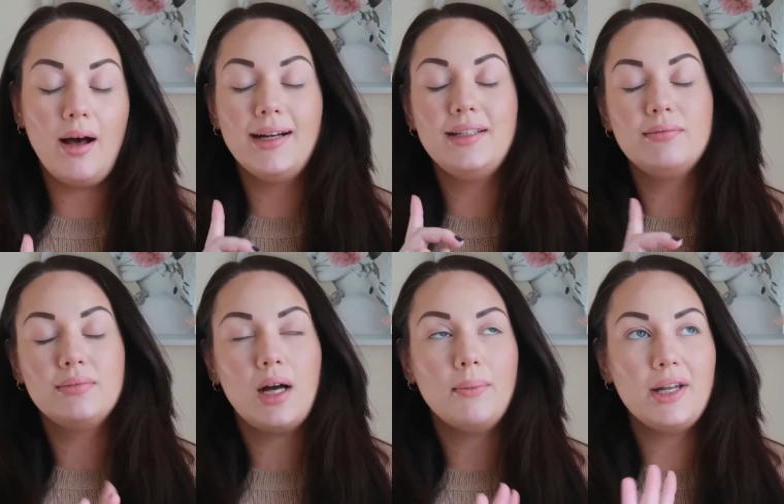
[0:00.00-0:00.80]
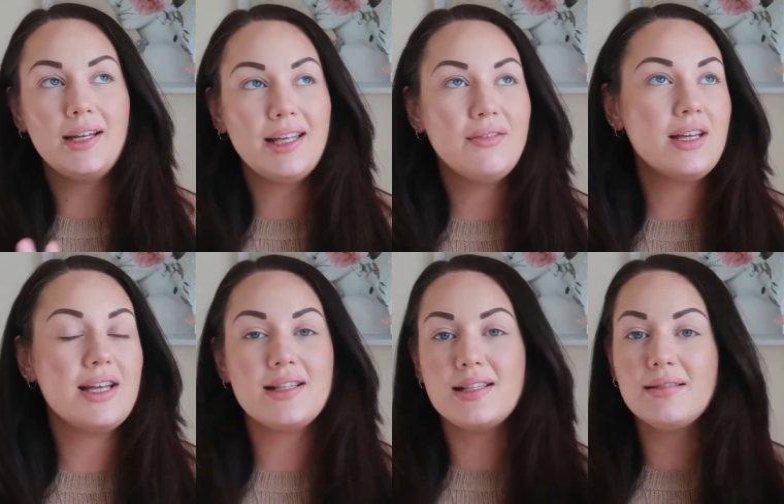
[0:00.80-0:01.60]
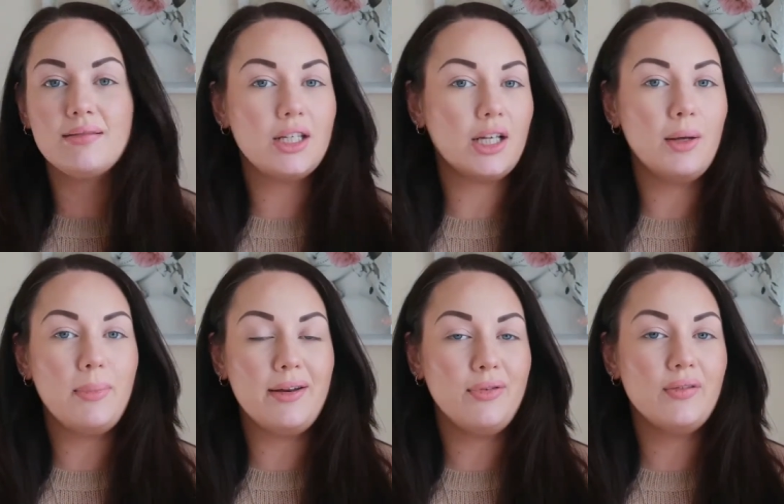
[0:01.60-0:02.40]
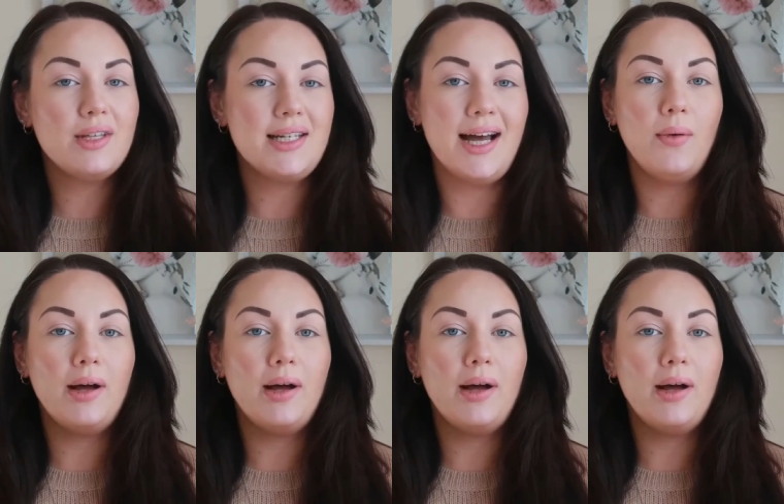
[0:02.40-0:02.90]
I'm gonna give it its, you know, benefit of the doubt.